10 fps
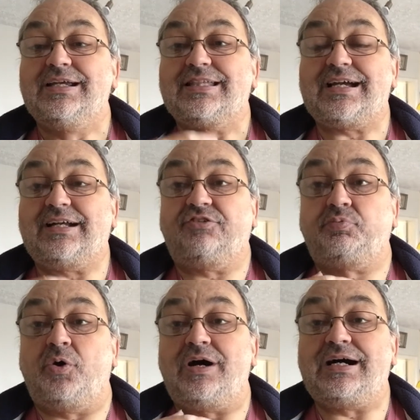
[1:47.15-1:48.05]
That's
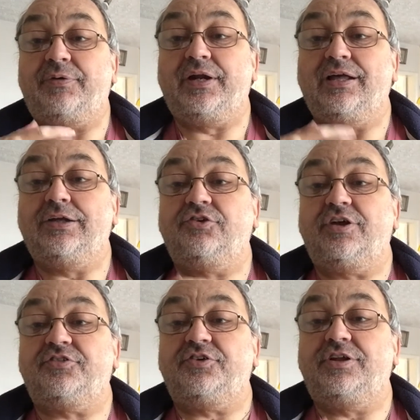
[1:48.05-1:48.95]
what our
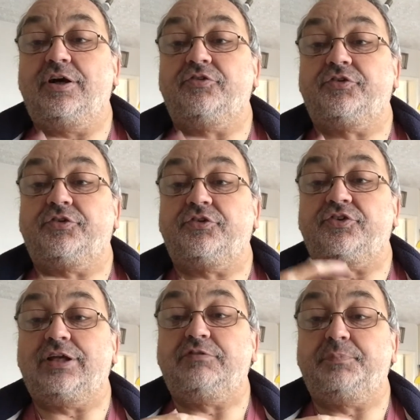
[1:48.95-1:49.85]
NHS does to
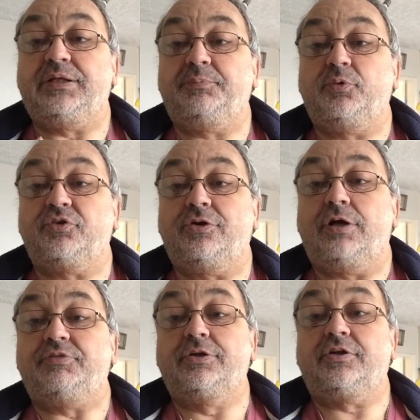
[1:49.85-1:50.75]
save people's
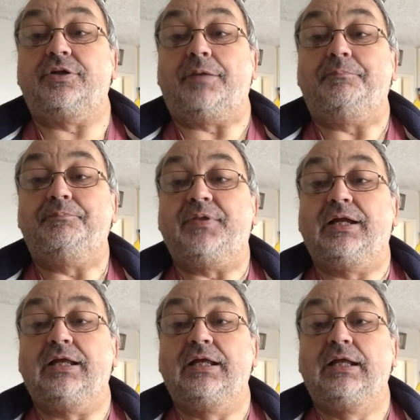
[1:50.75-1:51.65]
lives. Look at it. Yeah.